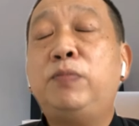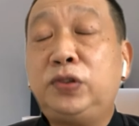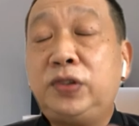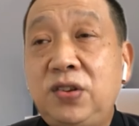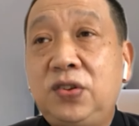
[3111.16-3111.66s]

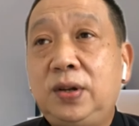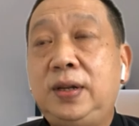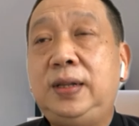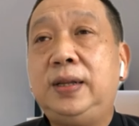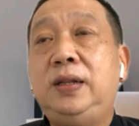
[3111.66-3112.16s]

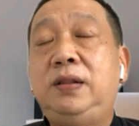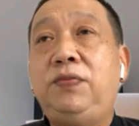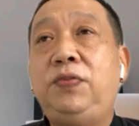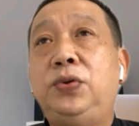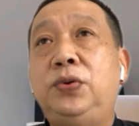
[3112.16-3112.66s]
potentially the
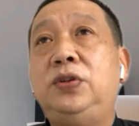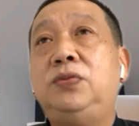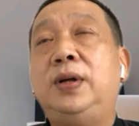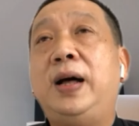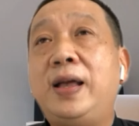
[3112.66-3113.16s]

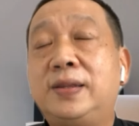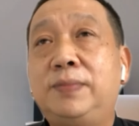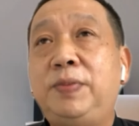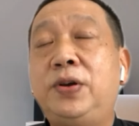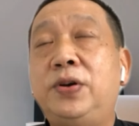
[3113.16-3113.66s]
interviewers will
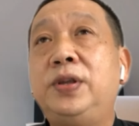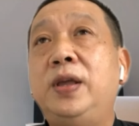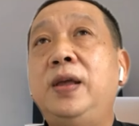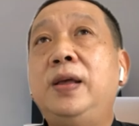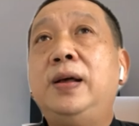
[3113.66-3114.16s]
ask because
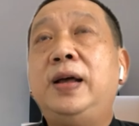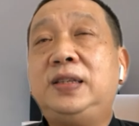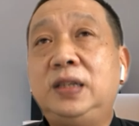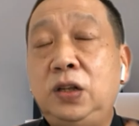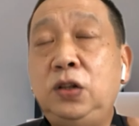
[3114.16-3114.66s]

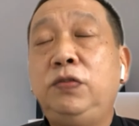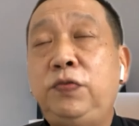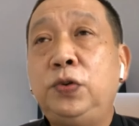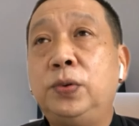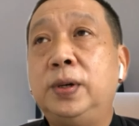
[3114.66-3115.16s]
as an
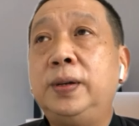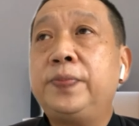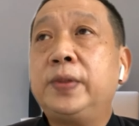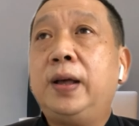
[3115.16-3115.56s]
interviewer,